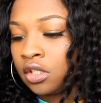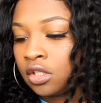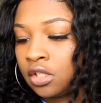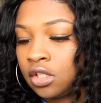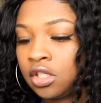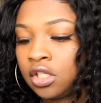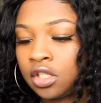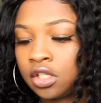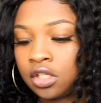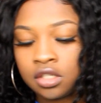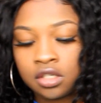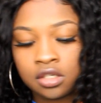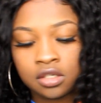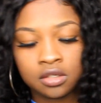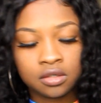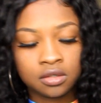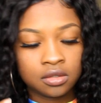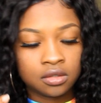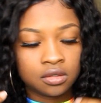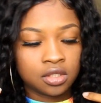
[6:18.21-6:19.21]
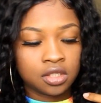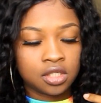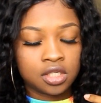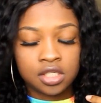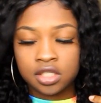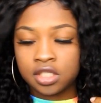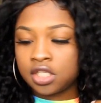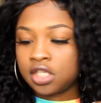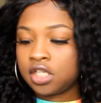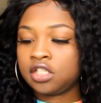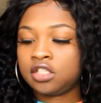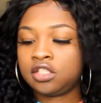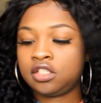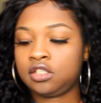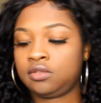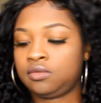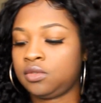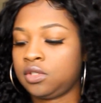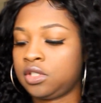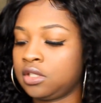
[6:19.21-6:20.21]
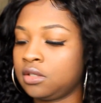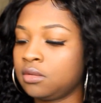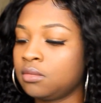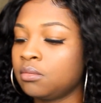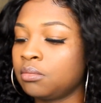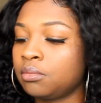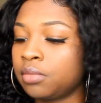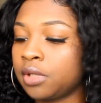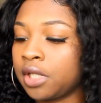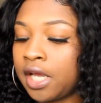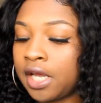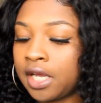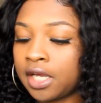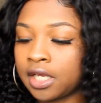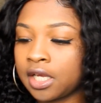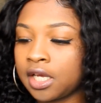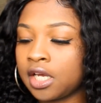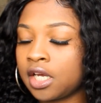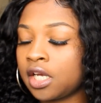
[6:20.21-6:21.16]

And then go along the edges with some black